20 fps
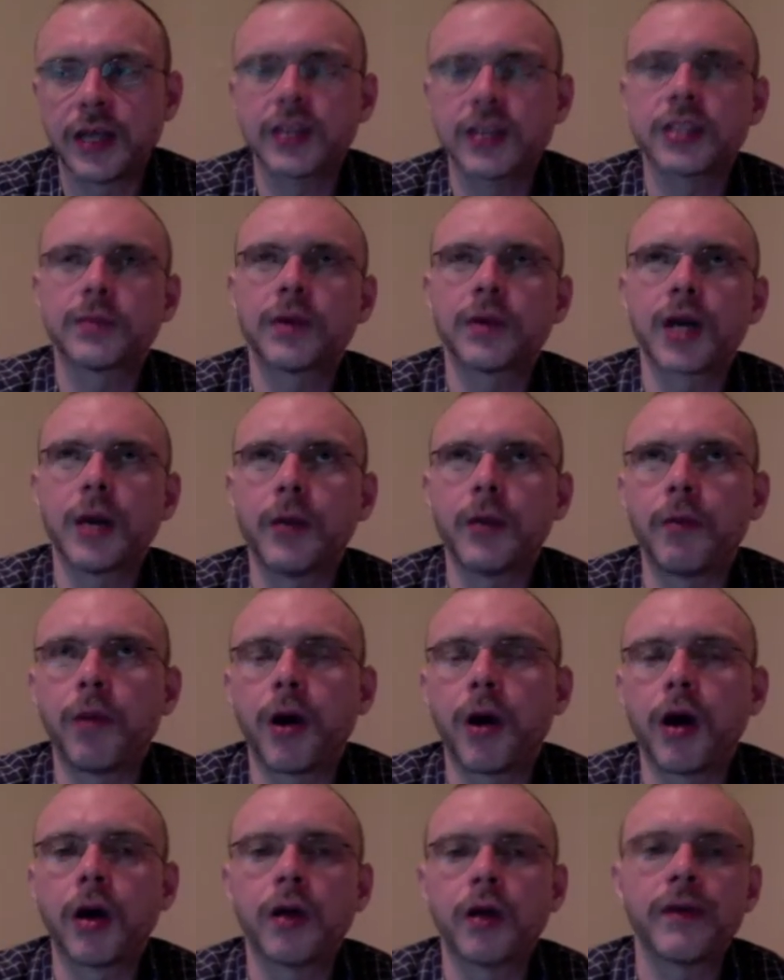They just become a
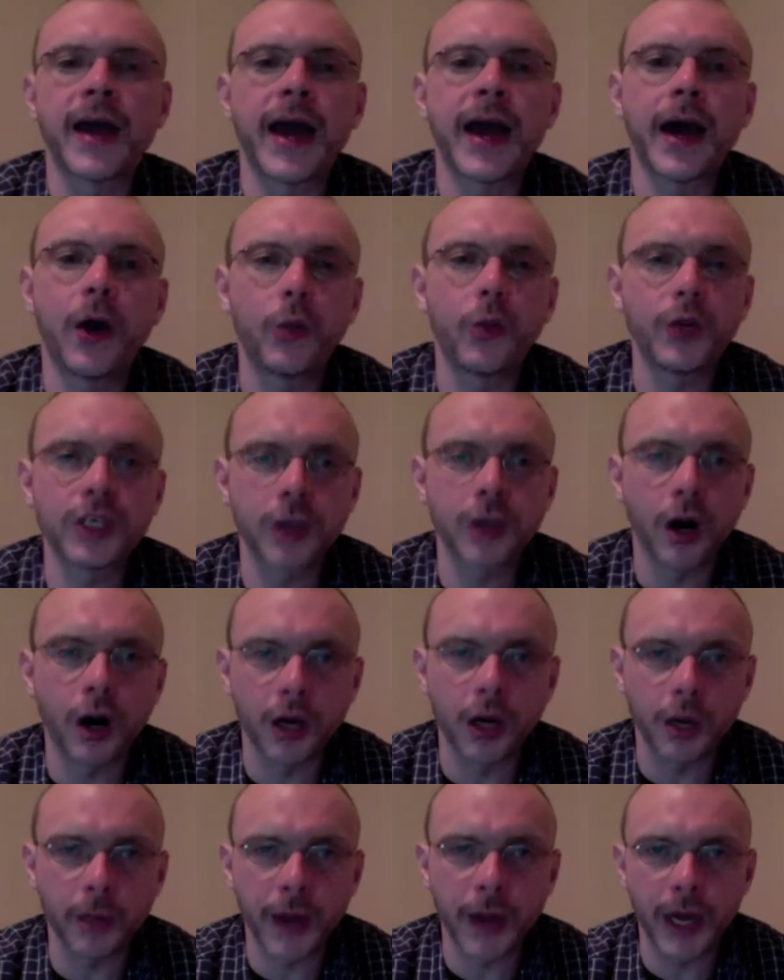part of how we
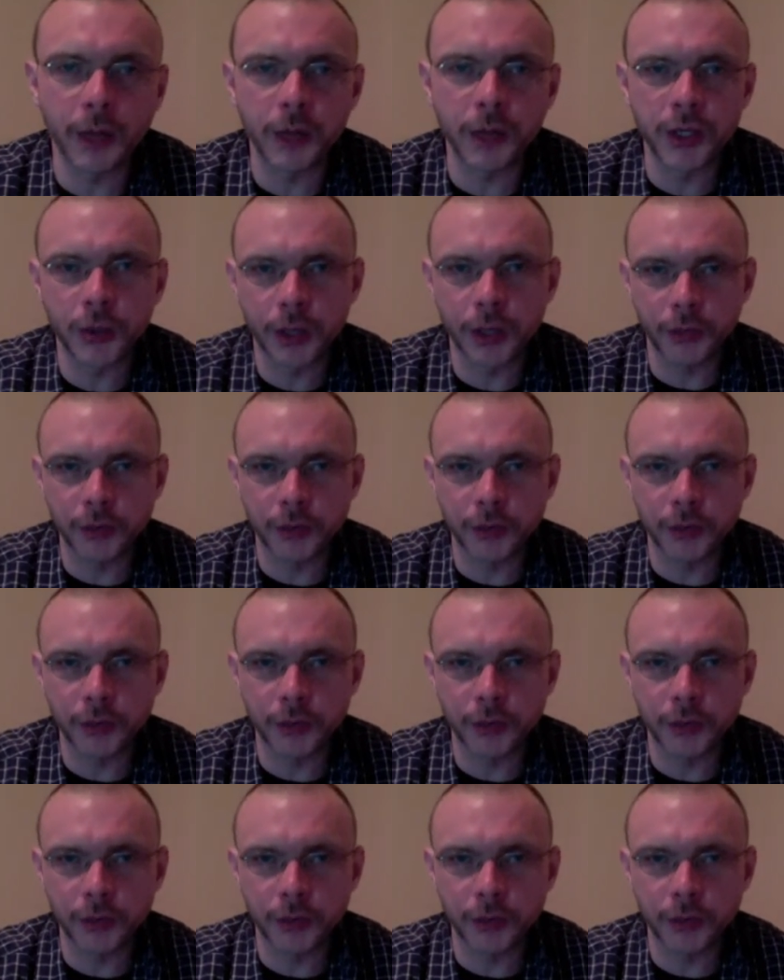talk about it. We don't ever